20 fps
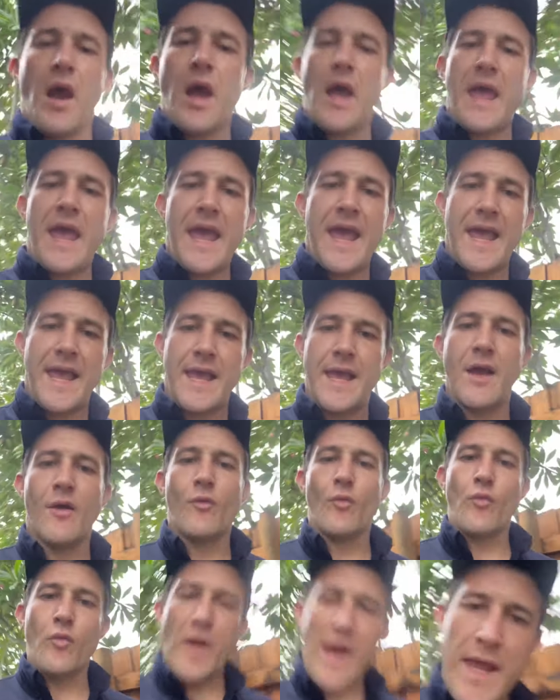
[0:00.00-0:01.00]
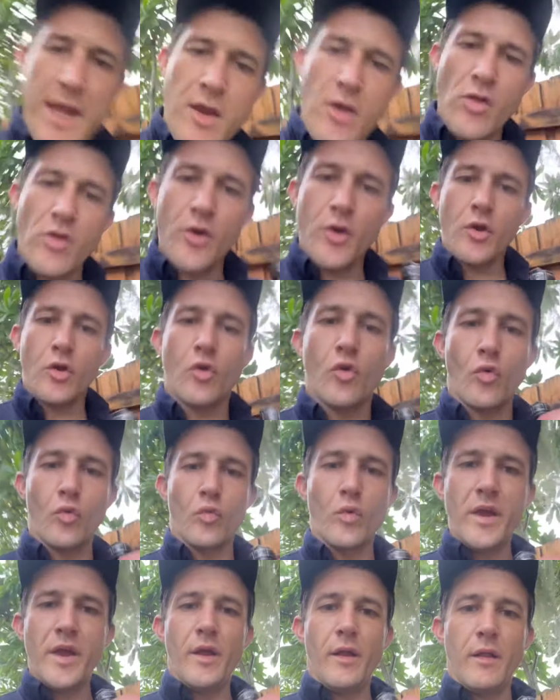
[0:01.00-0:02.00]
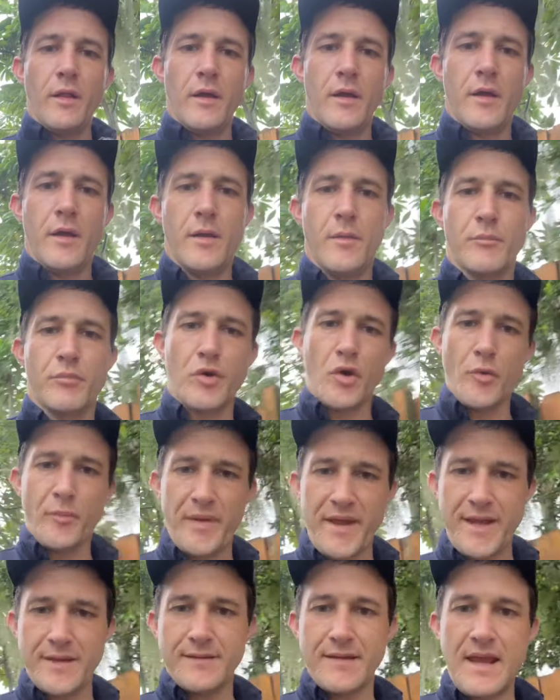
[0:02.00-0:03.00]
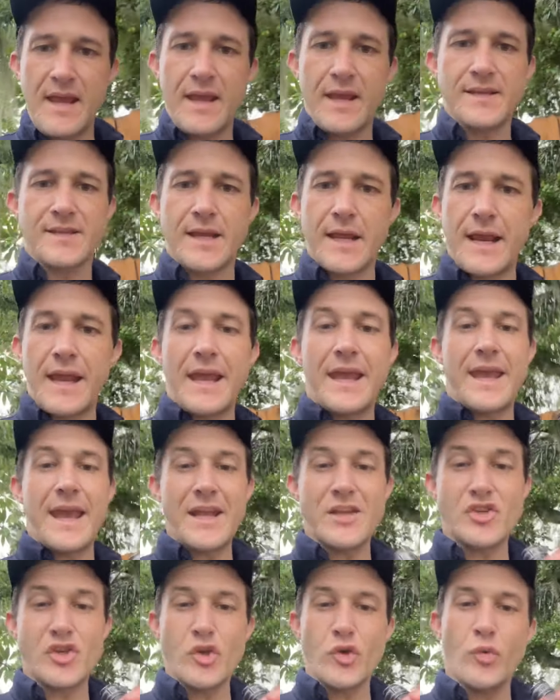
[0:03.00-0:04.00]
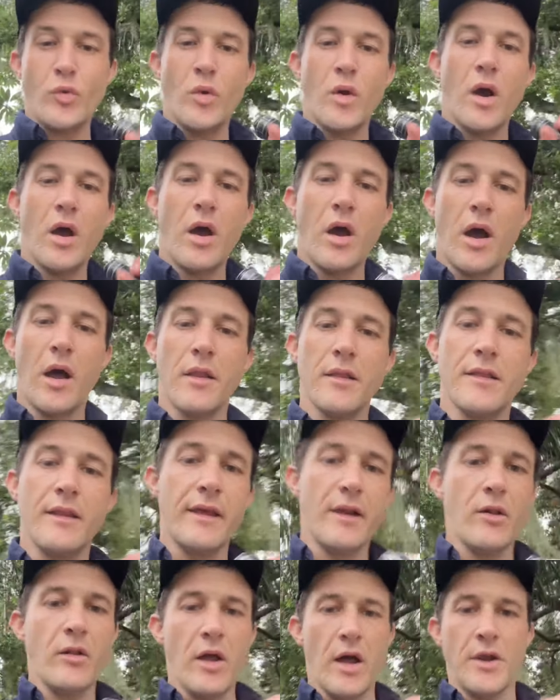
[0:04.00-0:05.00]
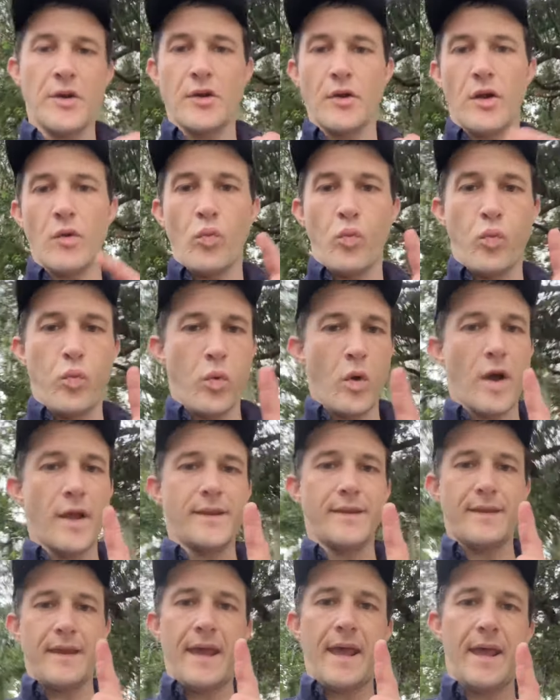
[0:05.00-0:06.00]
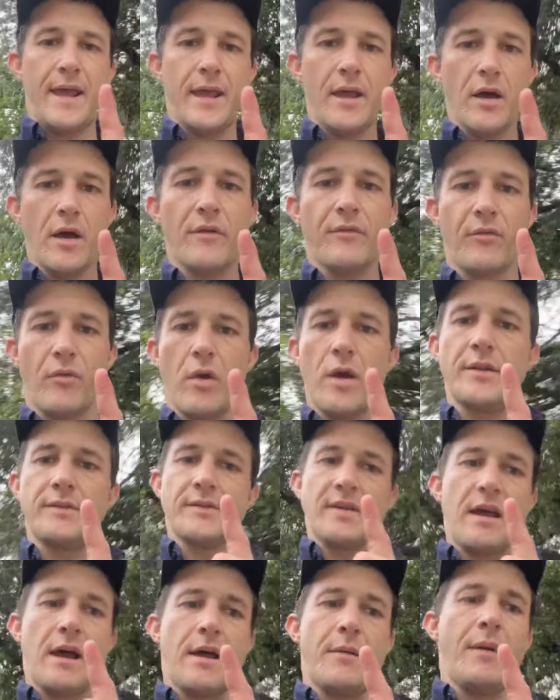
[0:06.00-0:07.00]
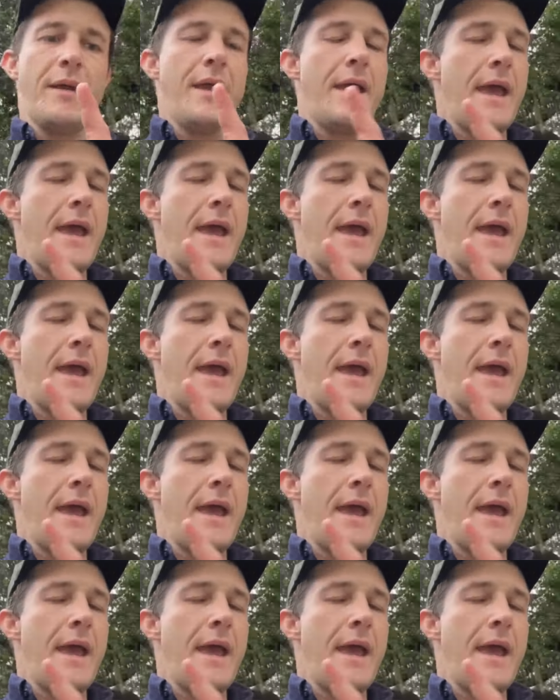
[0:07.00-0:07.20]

A regular grill propane tank is gonna get you a little under 1 day of runtime.